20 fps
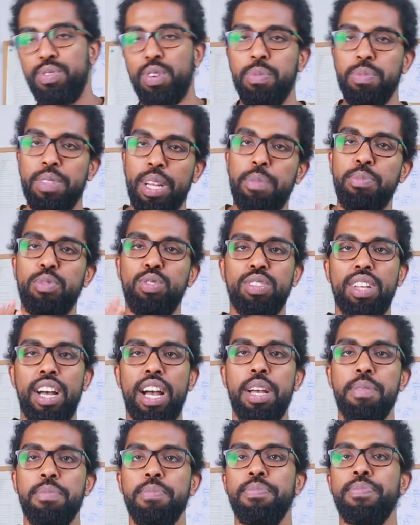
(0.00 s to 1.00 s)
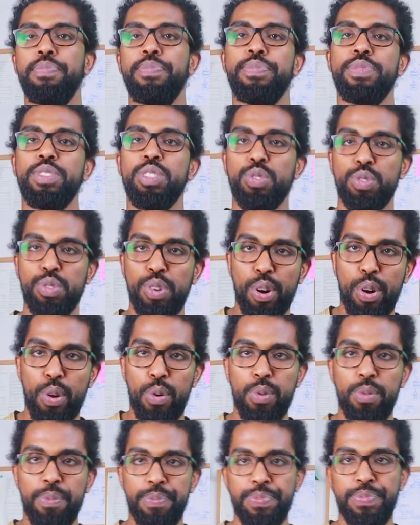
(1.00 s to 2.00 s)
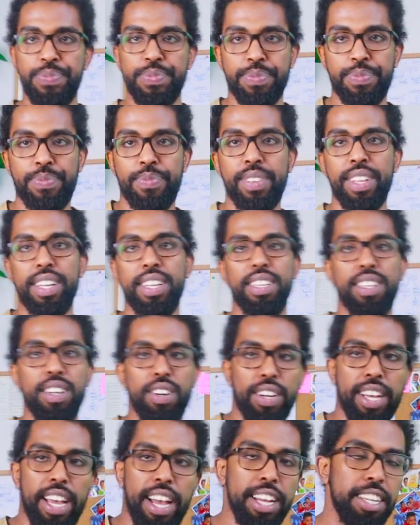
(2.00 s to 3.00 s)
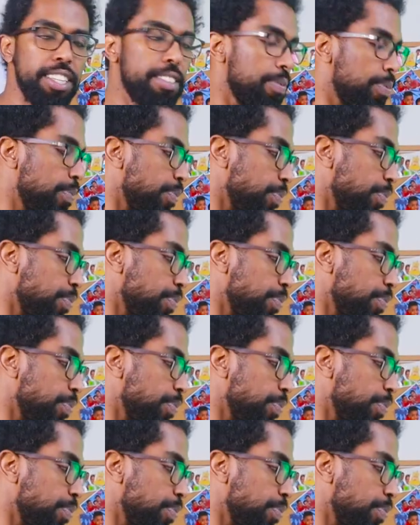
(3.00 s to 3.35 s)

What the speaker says: from time to time to grow. Okay?